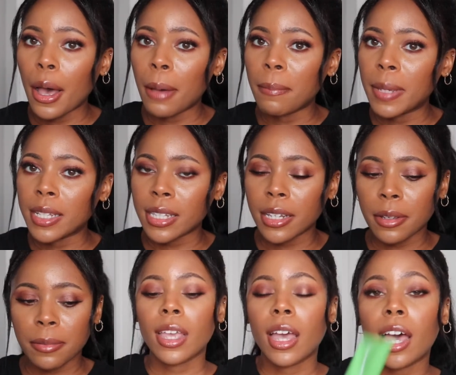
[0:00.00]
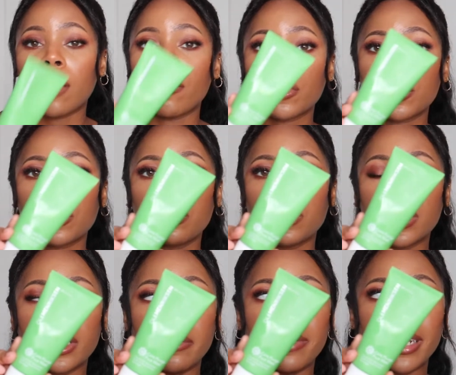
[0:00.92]
amazing. I've also
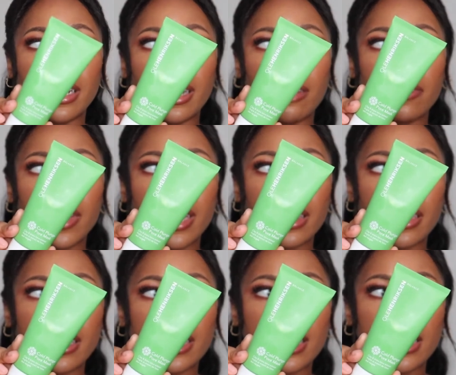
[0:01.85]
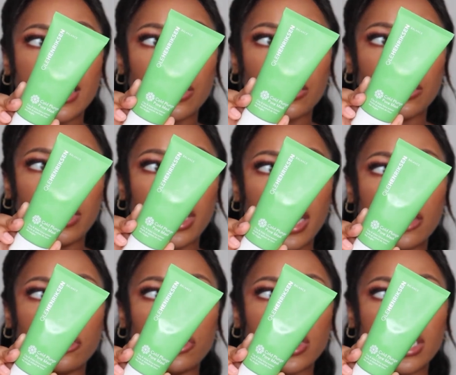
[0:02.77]
really been loving this Ole
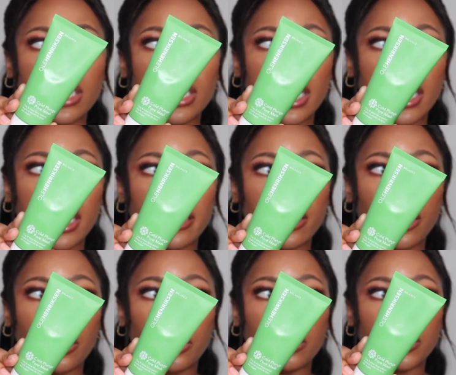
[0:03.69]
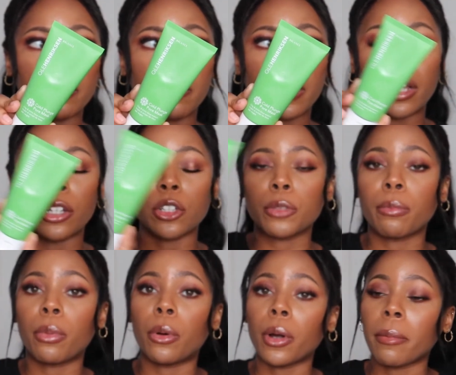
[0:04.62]
Henriksen Cold
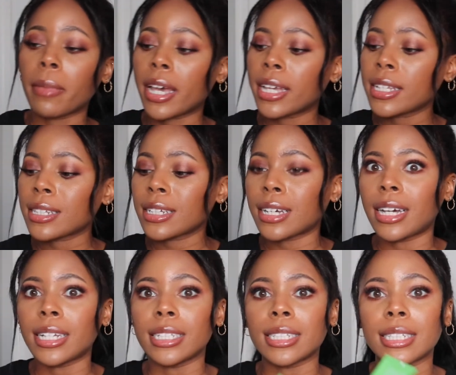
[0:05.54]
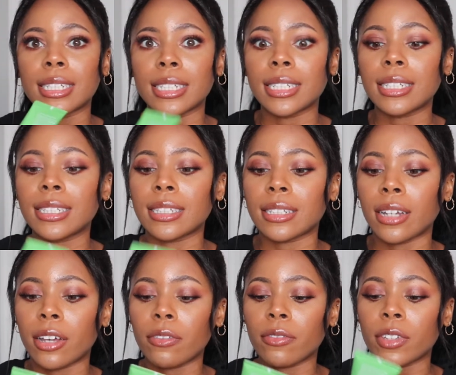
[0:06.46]
Plunge Pore Mask. Guys, this
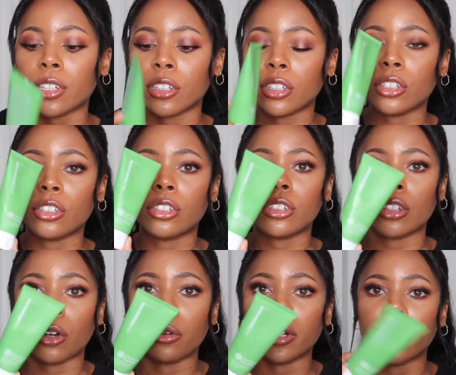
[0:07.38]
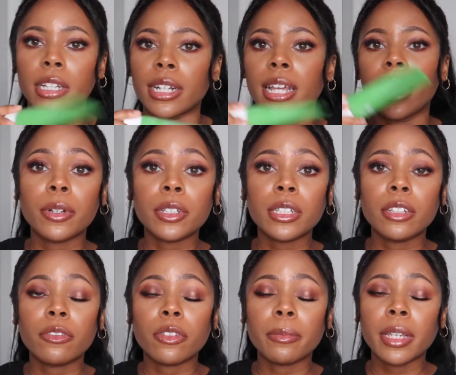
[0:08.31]
stuff is so good.
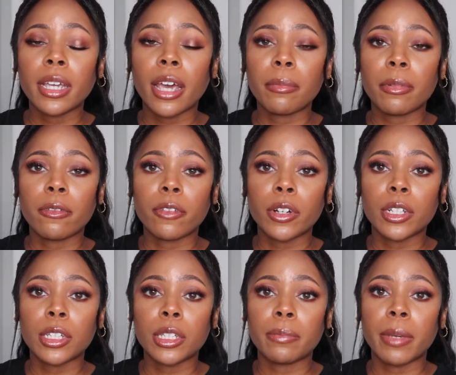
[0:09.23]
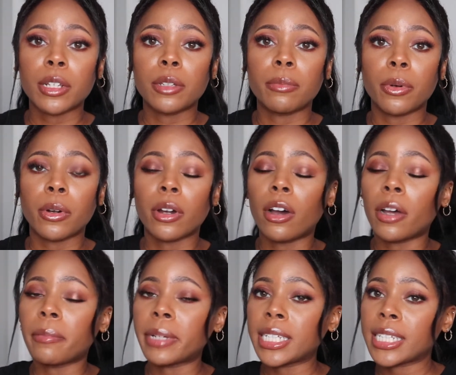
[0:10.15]
Personally for me, I prefer to spend more
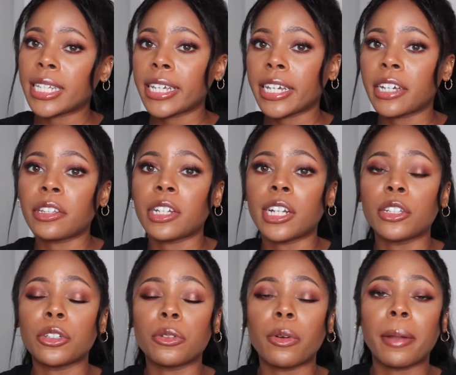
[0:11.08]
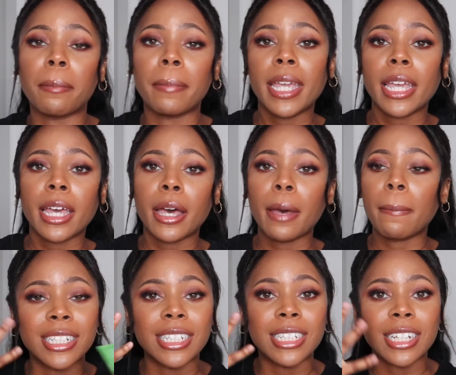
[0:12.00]
on my skincare than I do on
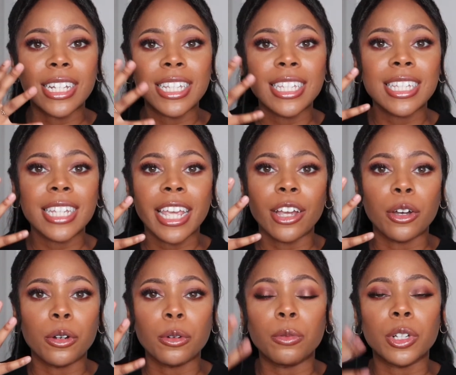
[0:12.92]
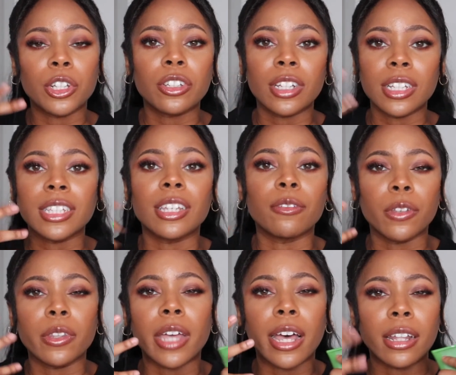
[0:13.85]
makeup. It does tingle, which does give
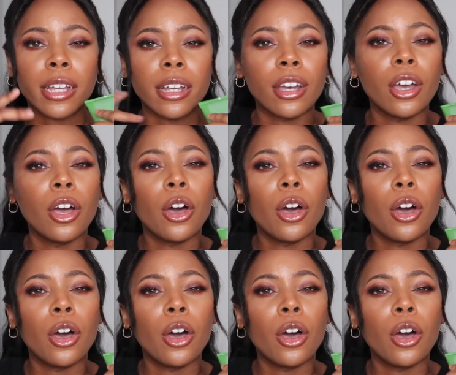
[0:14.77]
you that like